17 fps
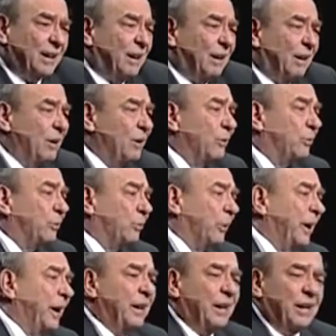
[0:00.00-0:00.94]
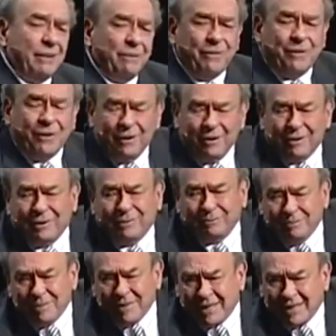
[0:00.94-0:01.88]
a close reading of
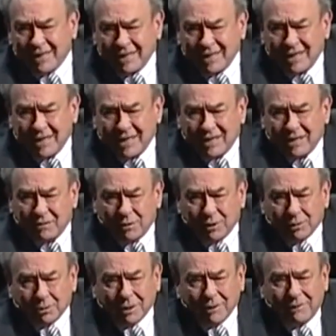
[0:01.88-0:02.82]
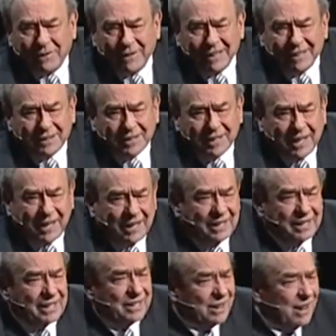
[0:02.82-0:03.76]
Hume will reveal that
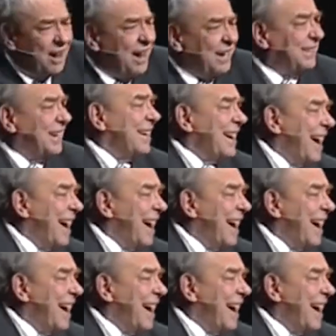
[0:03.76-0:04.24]
he did not